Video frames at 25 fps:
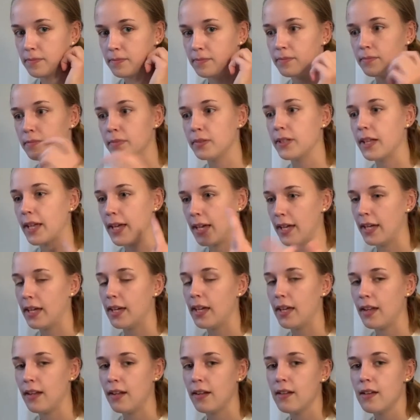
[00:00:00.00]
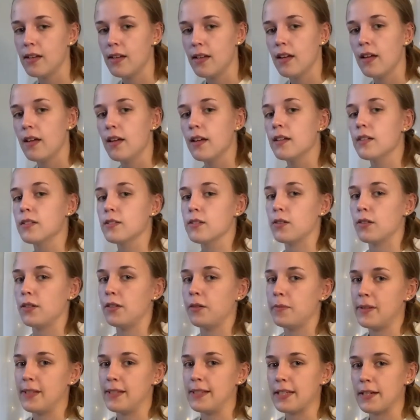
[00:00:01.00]
playing it. So it'll
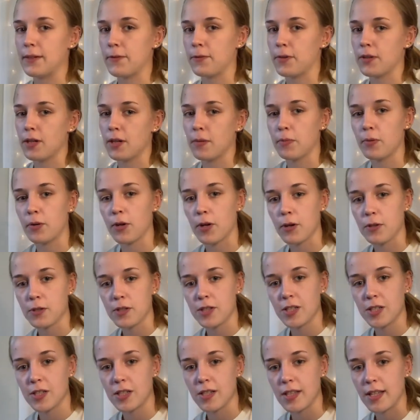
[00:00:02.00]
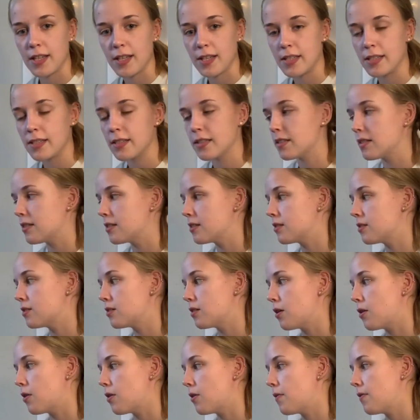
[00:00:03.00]
be a different approach to this.
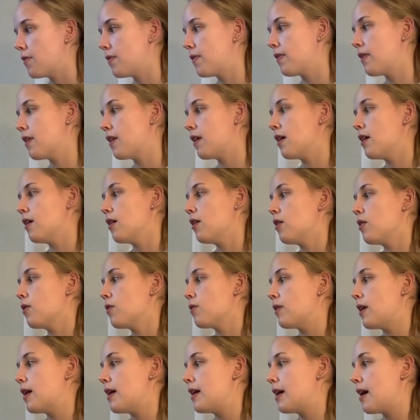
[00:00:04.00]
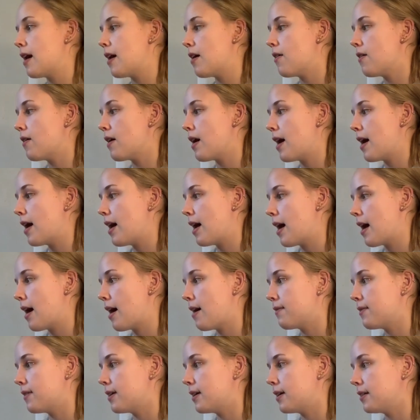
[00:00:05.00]
So right now I
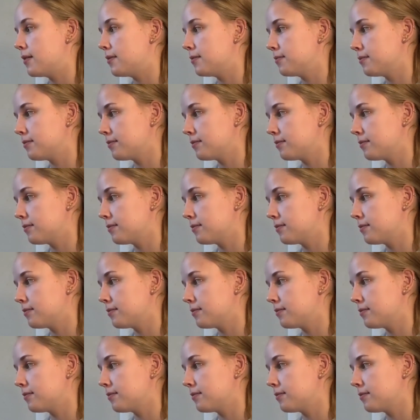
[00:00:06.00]
have the